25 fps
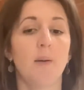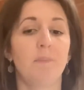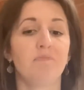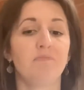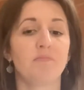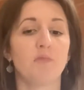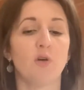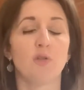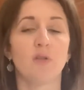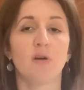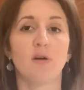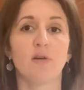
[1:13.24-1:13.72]

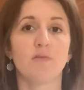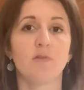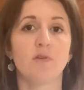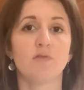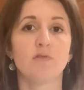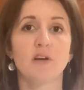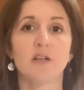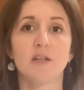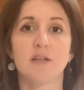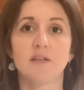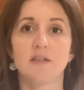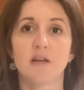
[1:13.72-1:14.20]
although I've not
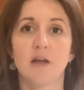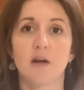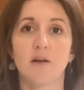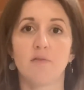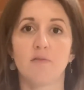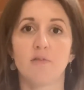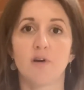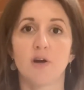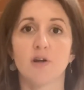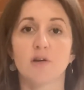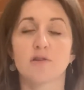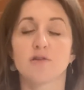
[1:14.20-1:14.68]
really done a
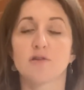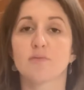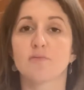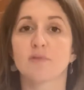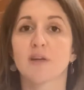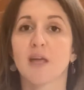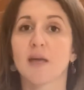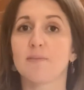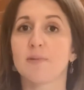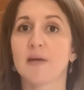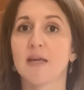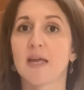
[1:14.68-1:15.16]
very good job of
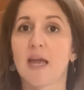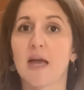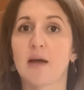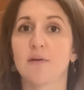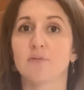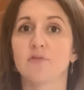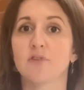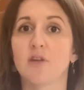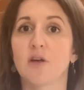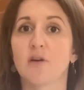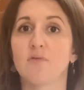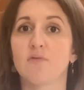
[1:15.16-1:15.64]
keeping
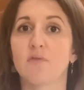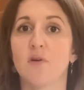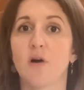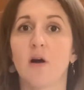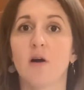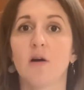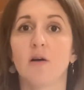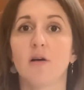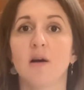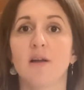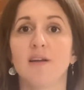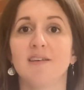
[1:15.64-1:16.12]
count so
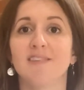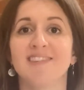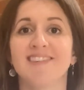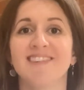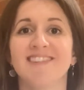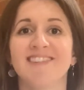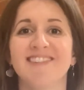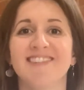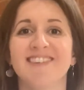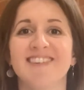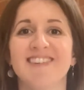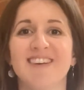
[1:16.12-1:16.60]
far and
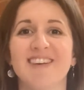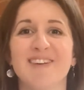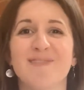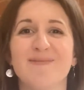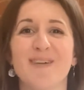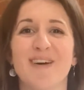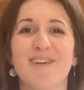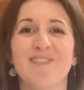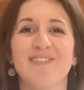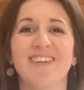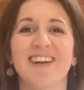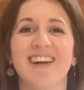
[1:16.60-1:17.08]
doing a
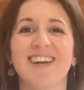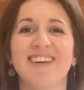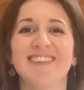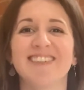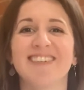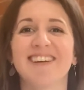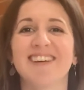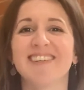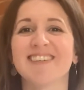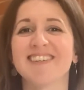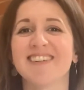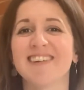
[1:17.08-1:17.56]
bit of an
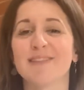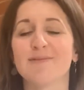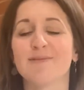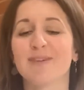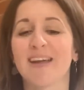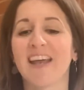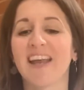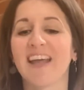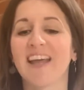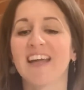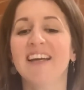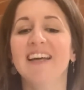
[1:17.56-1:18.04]
introduction at the
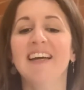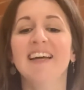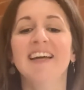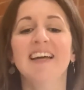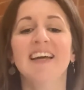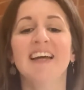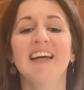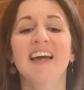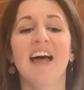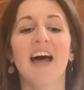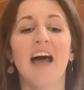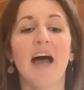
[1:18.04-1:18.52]
beginning.
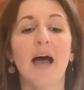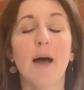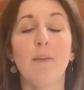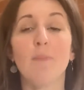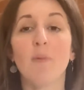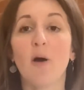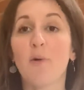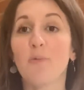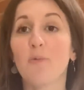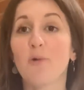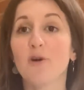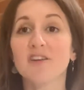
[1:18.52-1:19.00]

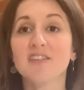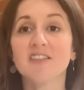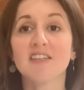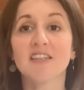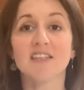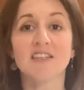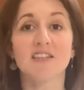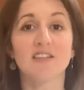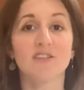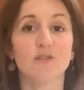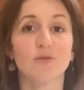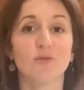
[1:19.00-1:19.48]
I
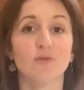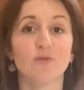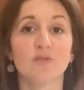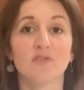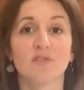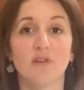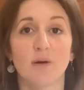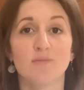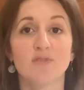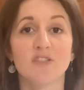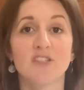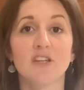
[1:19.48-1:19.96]
wanted to talk,
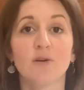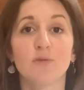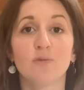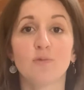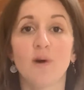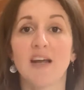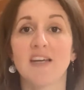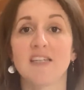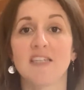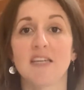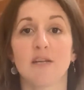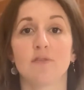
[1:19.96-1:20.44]
so I'm still
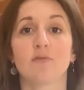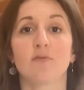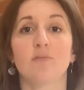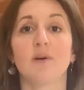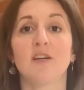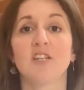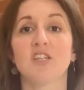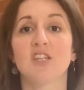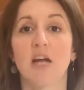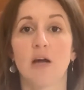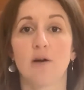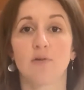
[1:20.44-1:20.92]
waiting for
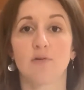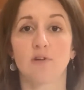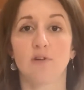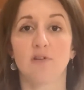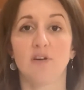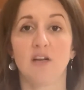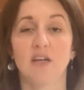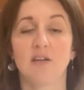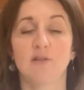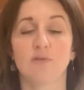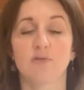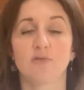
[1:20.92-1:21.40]
my Chow
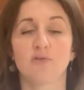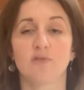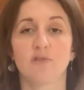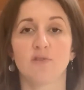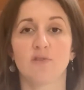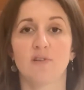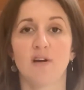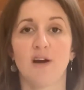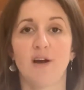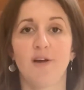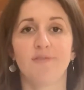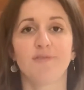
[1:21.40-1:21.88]
needles to
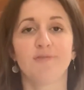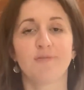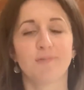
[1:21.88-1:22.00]
arrive.